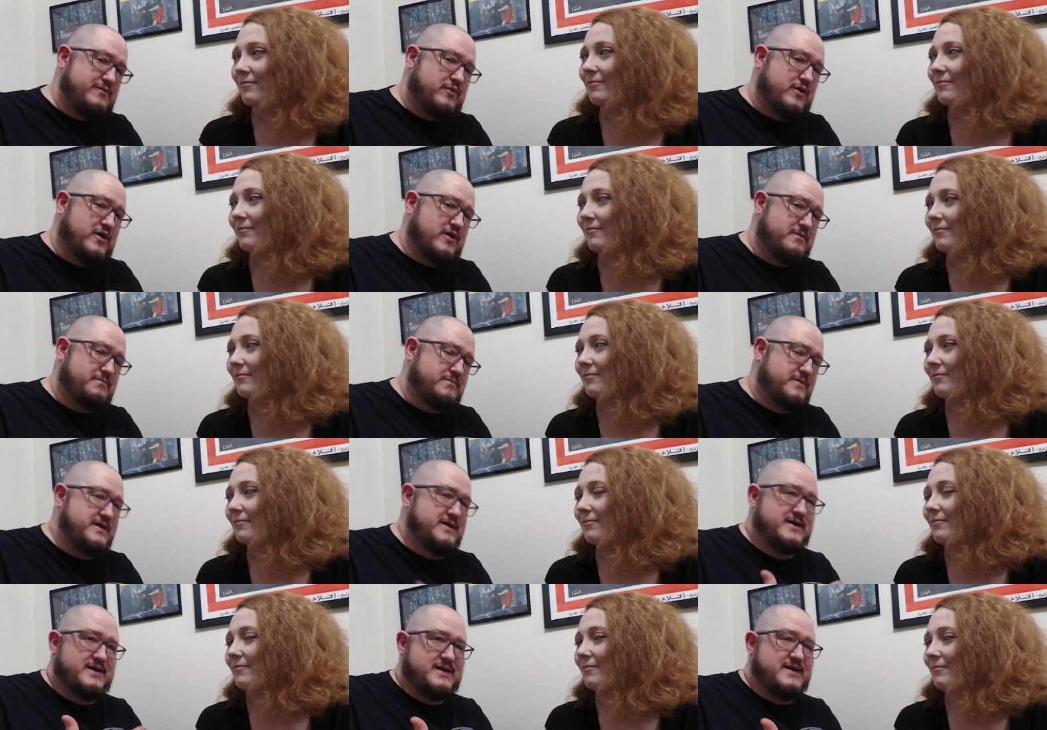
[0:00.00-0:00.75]
Speaker 1: where
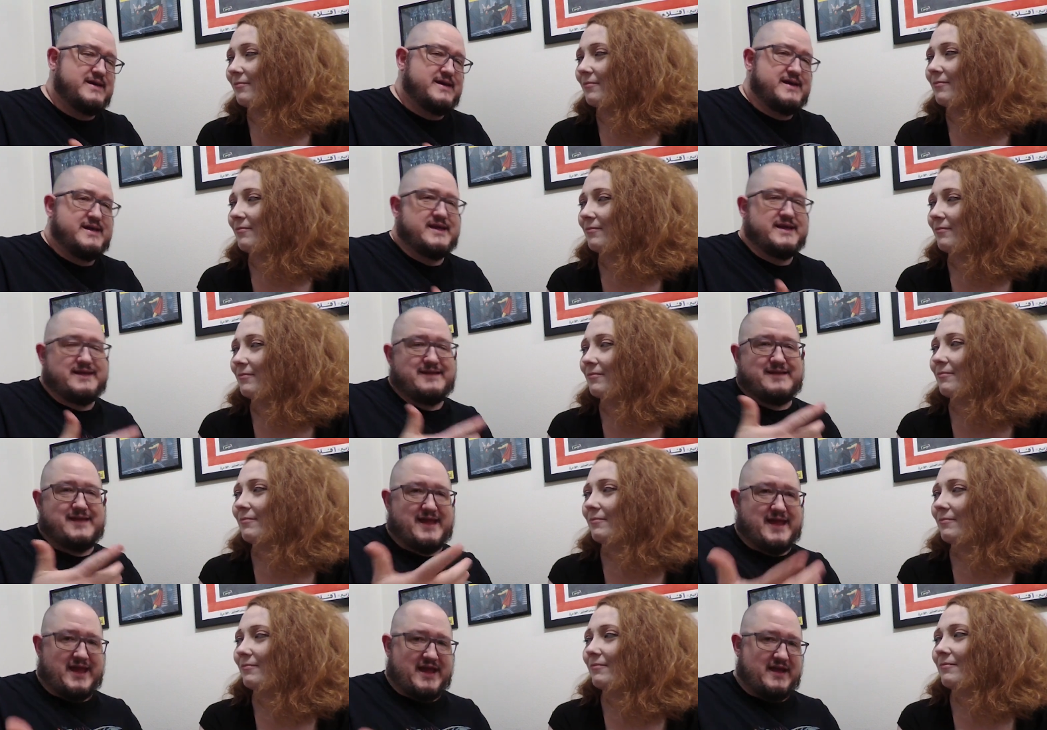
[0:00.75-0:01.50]

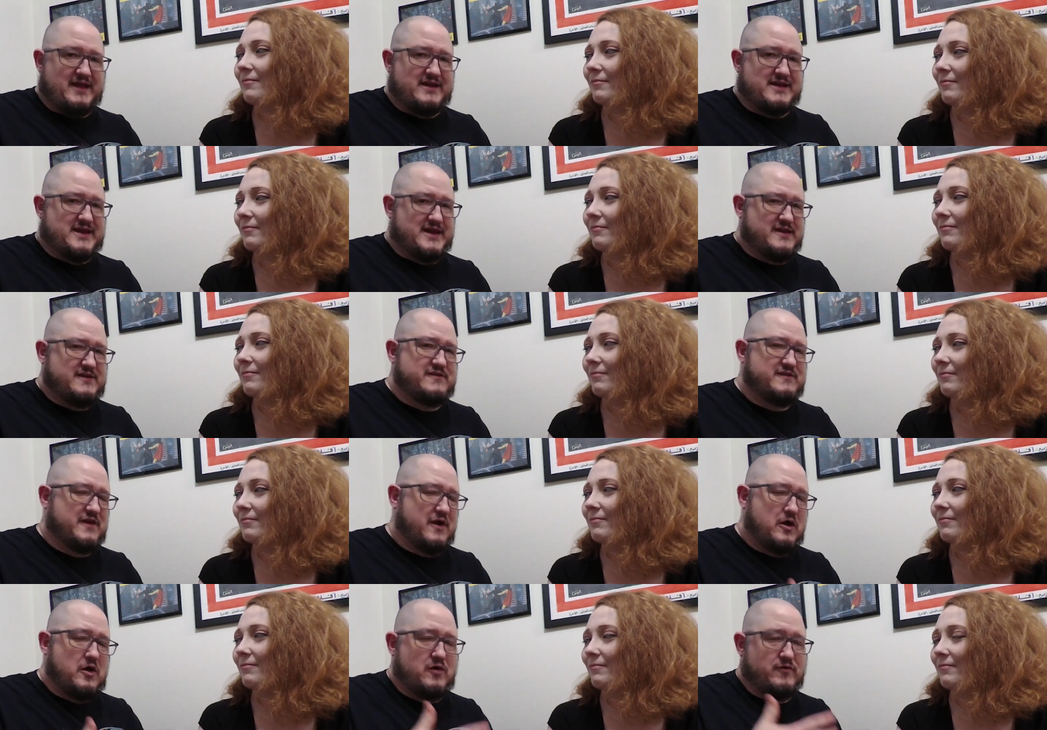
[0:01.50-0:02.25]
he
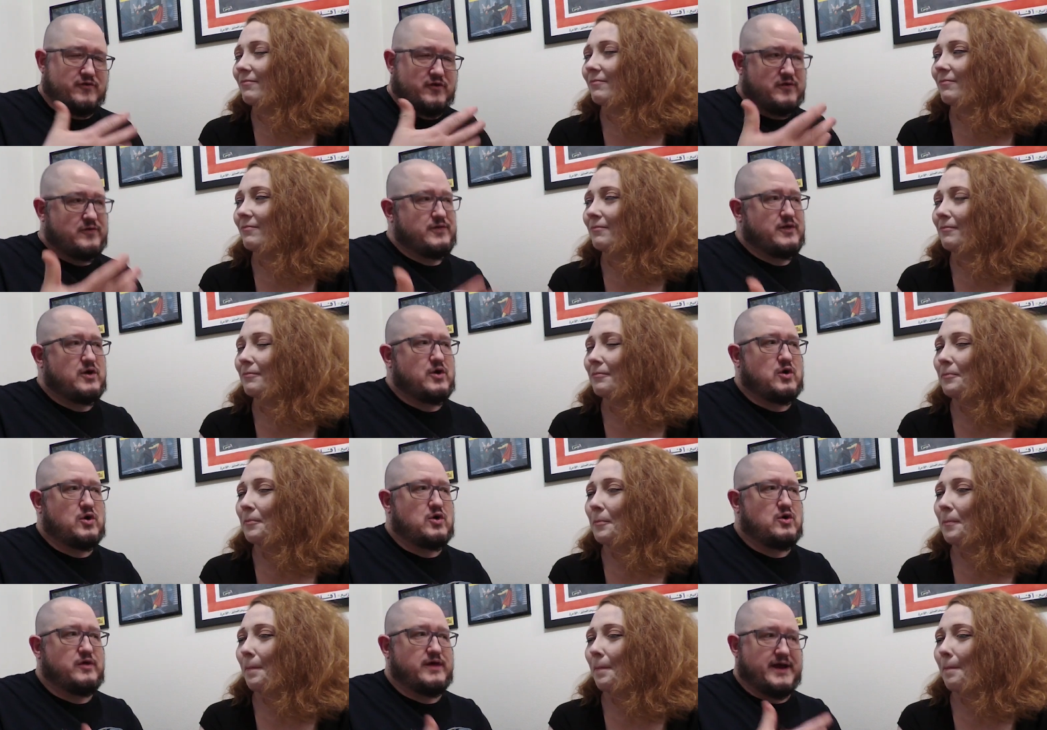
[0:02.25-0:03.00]
gets over the
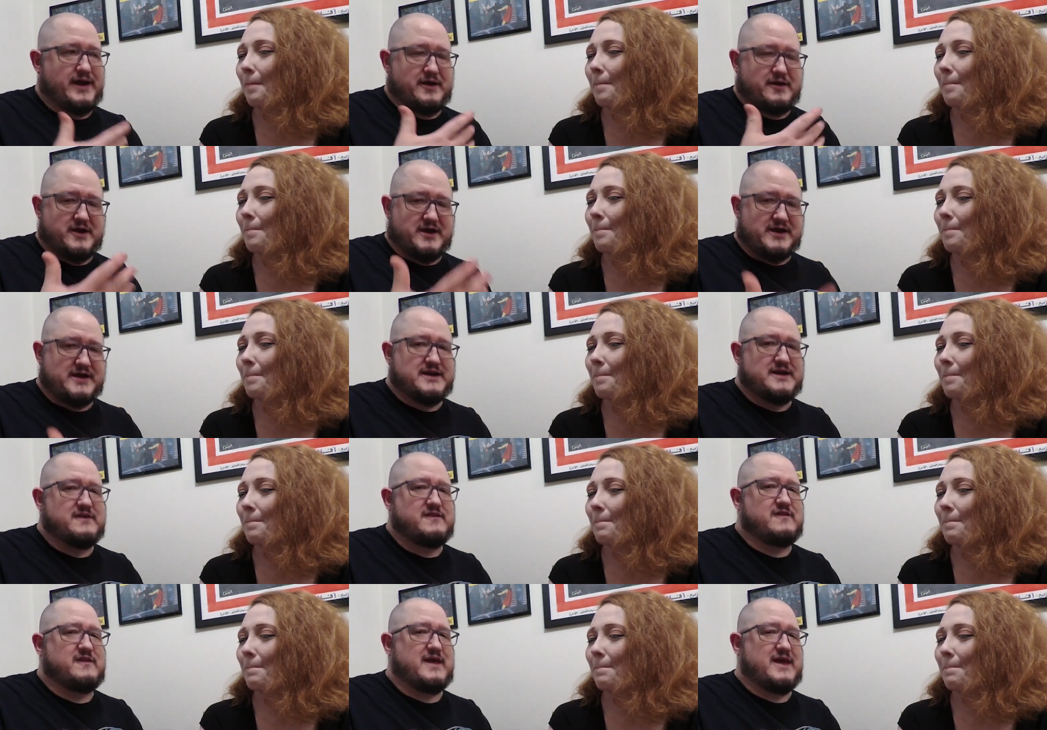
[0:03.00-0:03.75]
whole
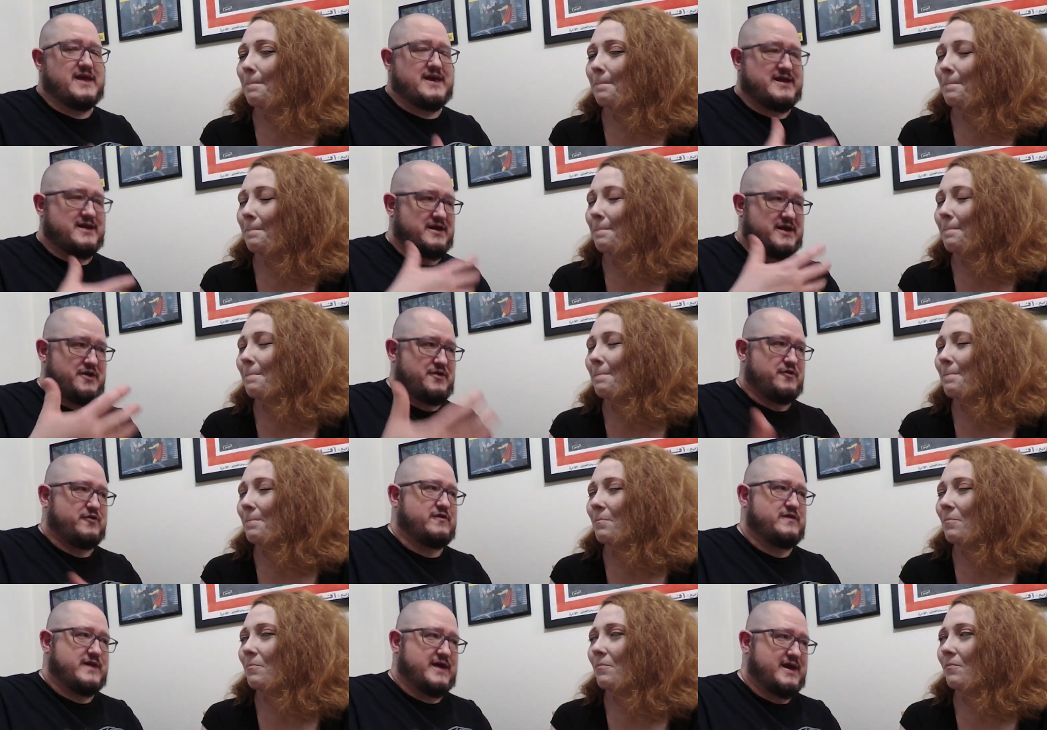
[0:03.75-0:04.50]
arrogance and
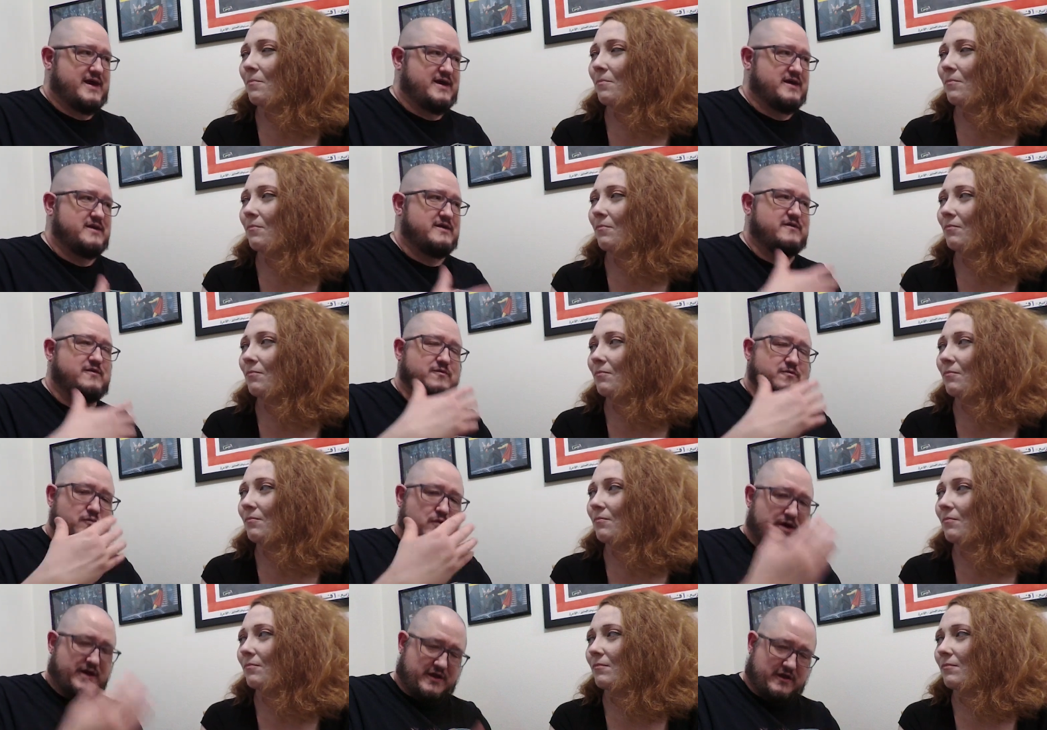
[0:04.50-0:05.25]

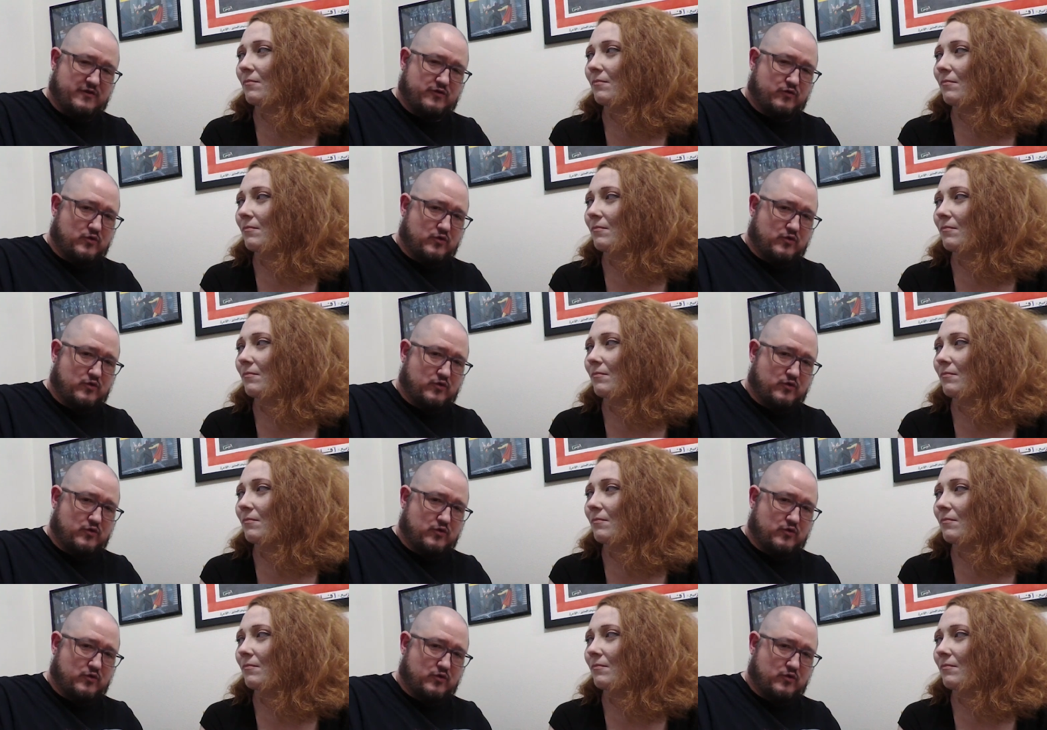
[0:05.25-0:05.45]
understands what his